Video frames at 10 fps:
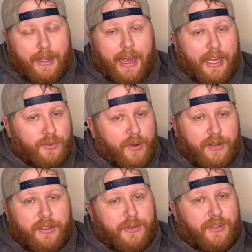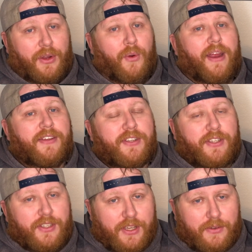as we all know, is the greatest
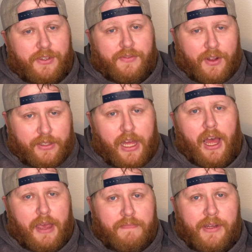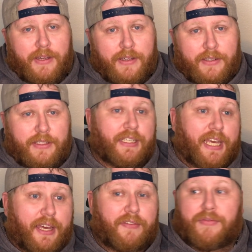excuse of all time to
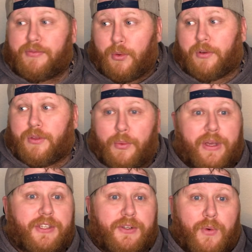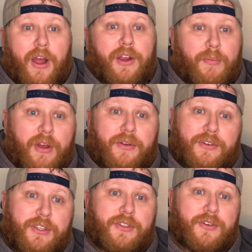give for the reason why your brother or
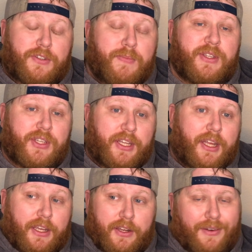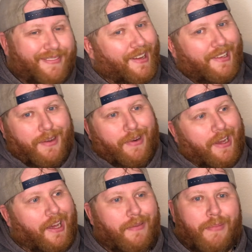sister is missing. Like, you know, they were
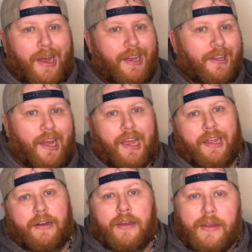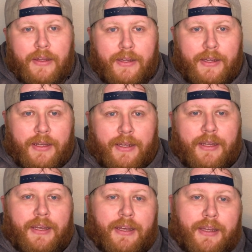eaten by a lion.
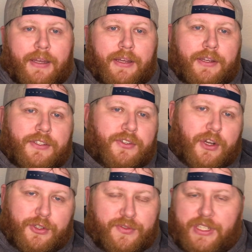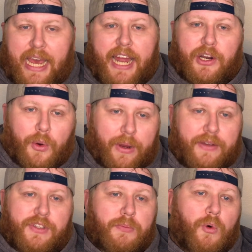So Joseph's dad
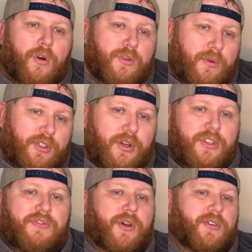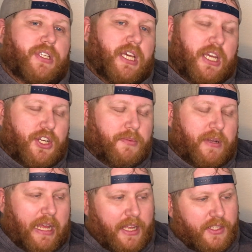grieves and mourns. Well, Joseph goes to Egypt,
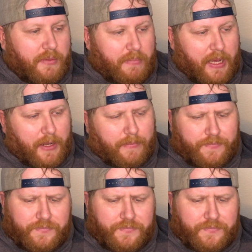and he ends up being